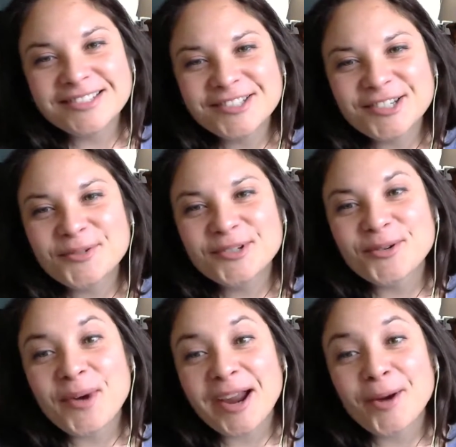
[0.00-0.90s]
She was a
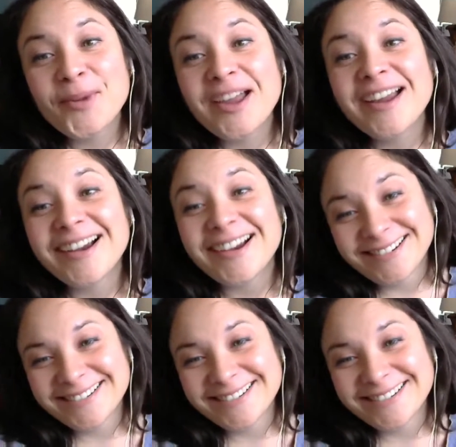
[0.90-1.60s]
werebear.